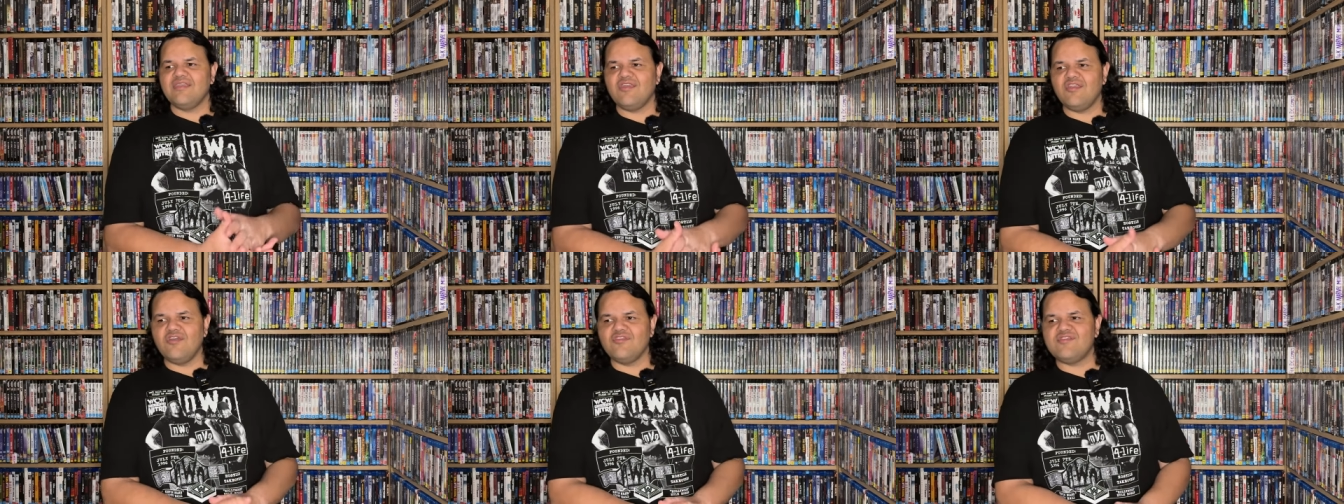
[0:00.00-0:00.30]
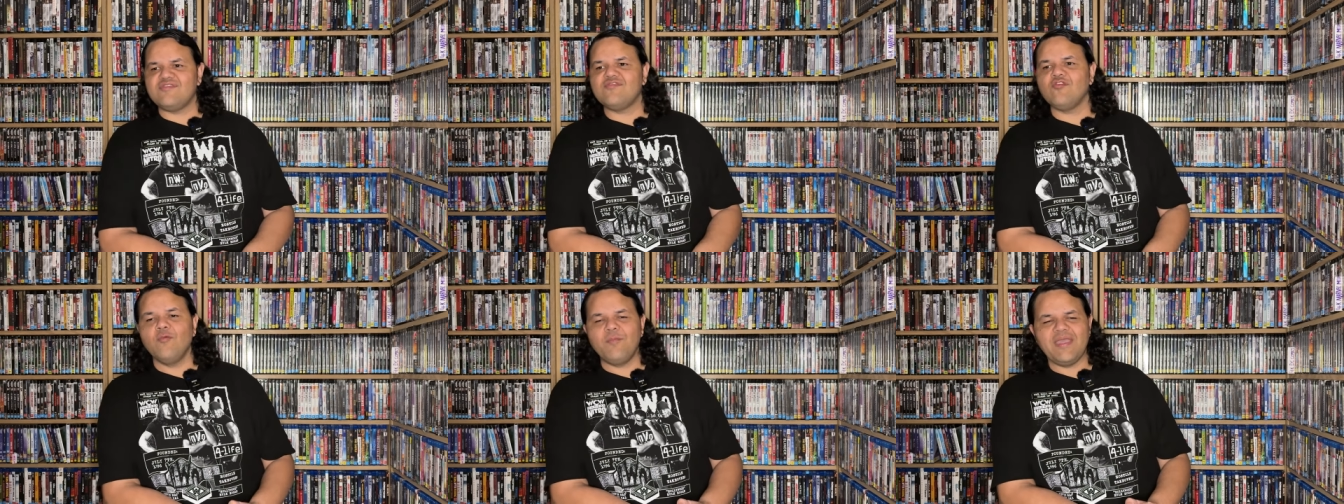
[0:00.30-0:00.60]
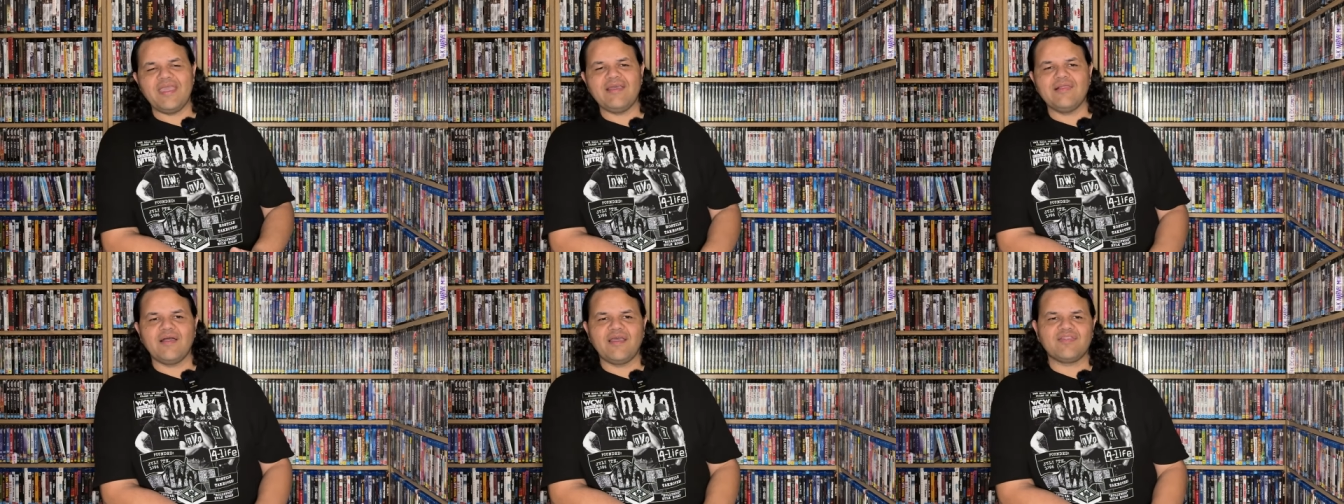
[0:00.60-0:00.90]
you know, still
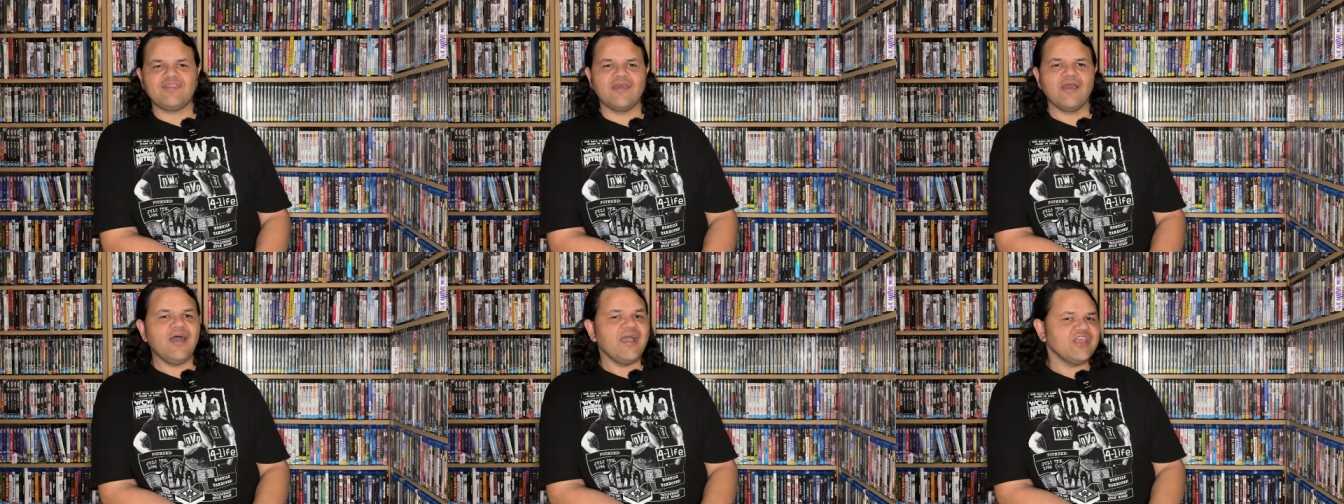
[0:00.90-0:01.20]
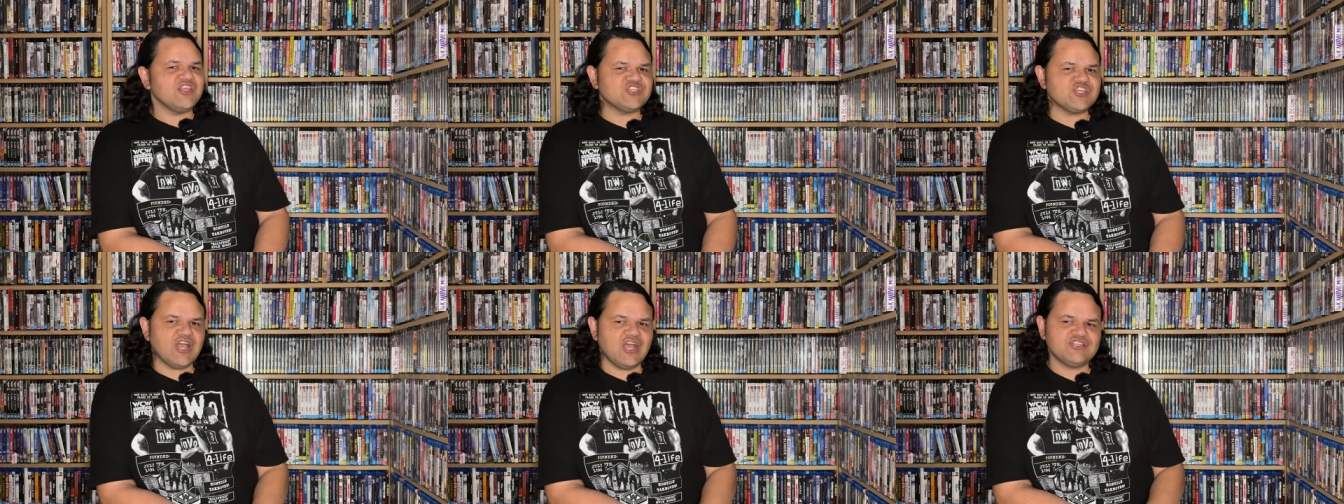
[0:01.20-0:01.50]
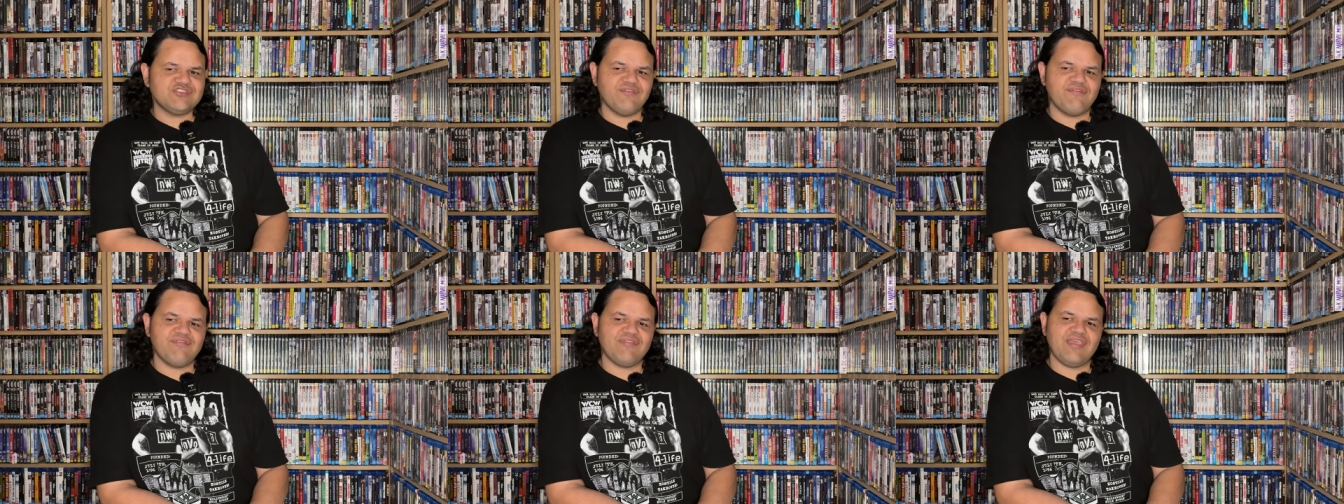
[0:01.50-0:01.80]
being like the guy in
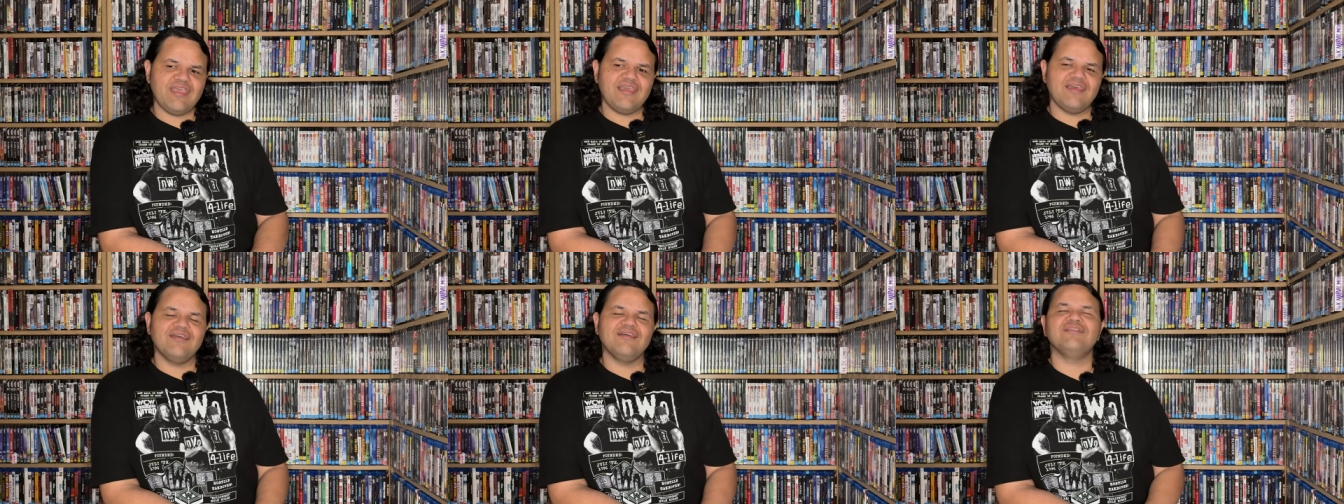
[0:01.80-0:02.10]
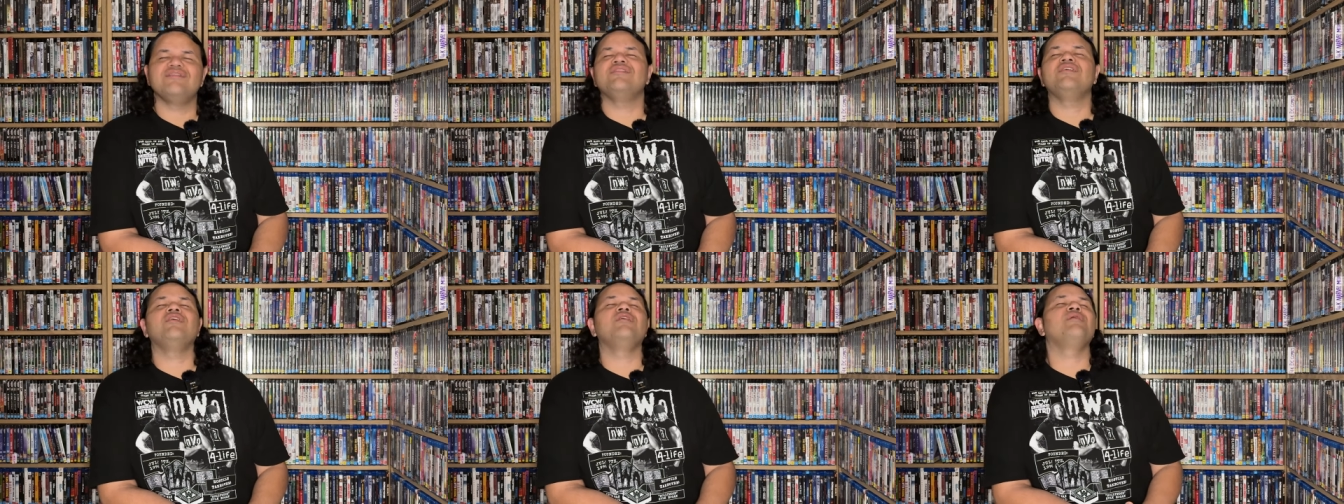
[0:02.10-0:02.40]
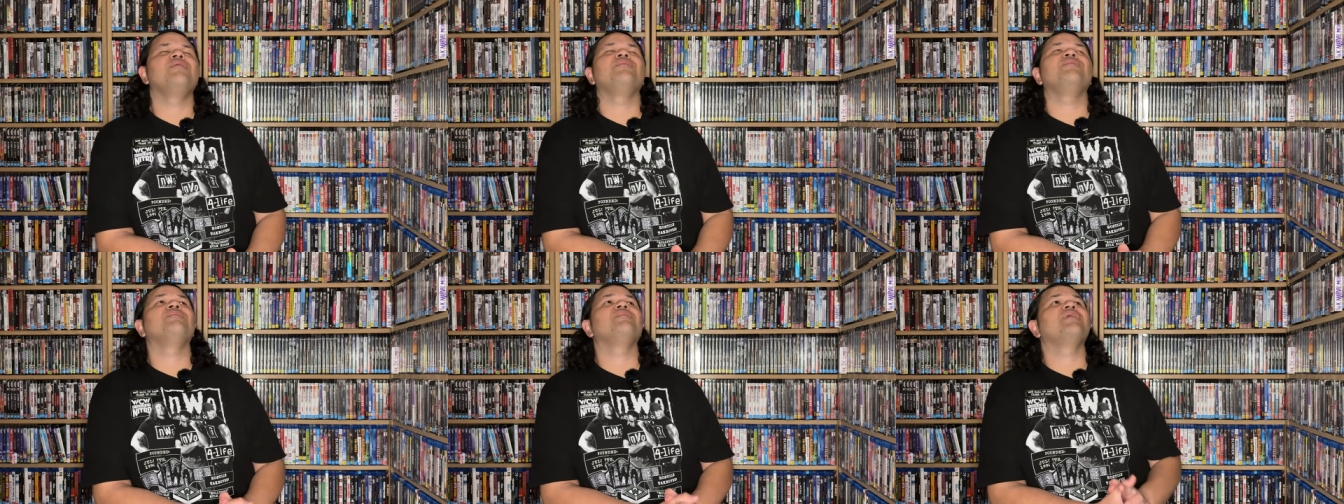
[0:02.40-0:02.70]
charge of everything,
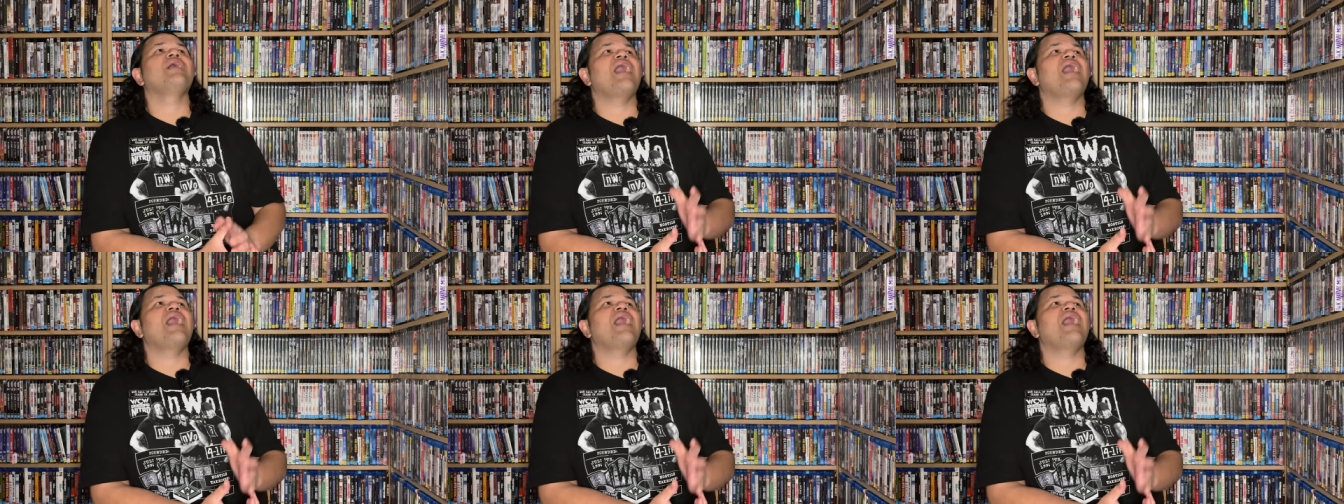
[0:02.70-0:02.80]
oh,